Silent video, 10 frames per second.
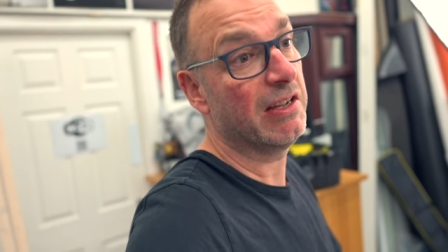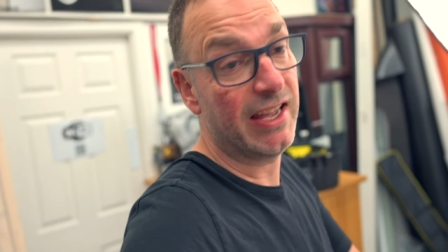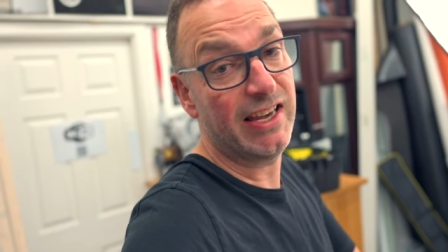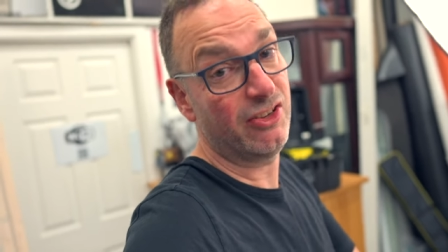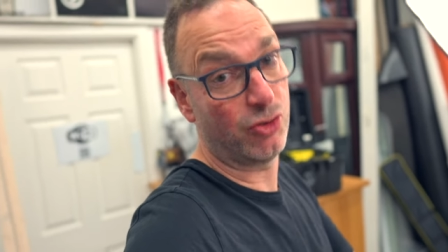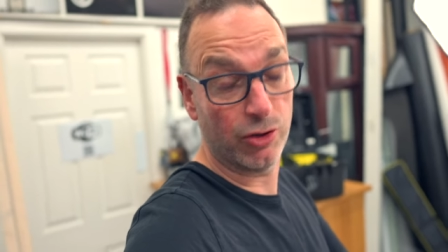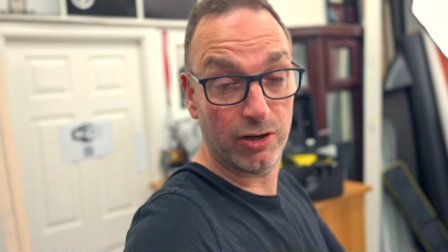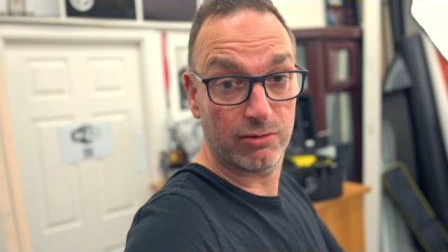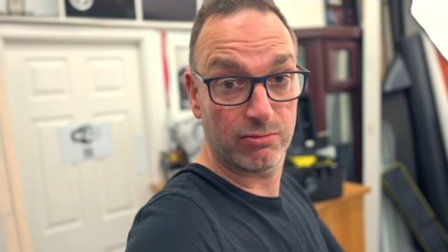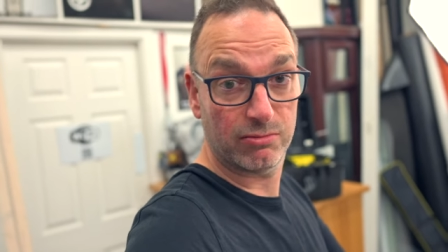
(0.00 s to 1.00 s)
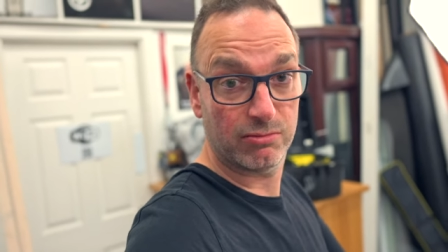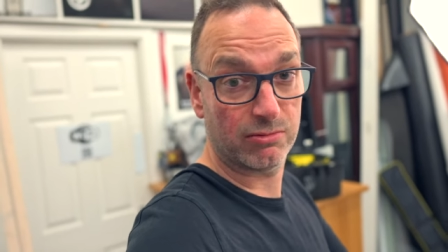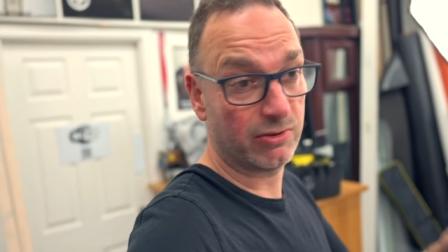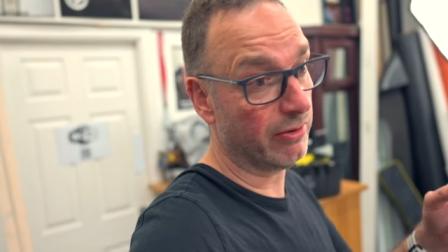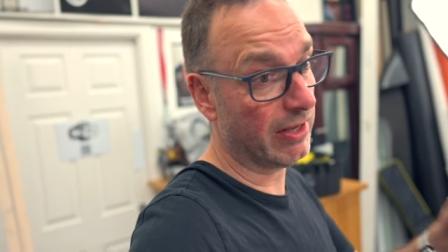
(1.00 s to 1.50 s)
It is good,
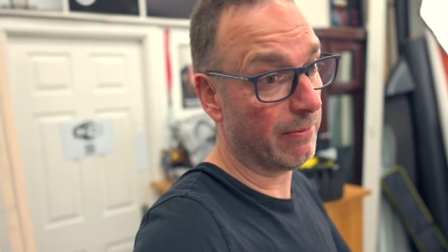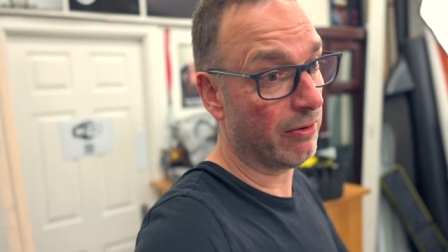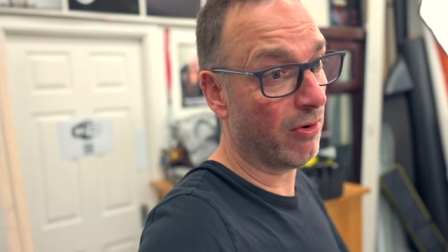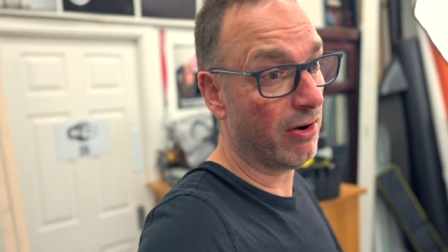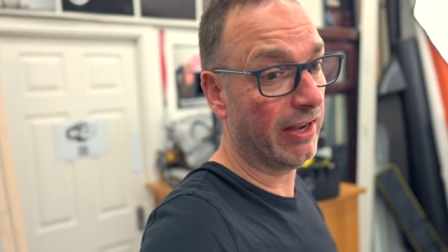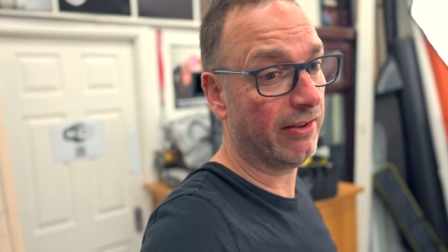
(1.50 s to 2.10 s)
don't get me wrong.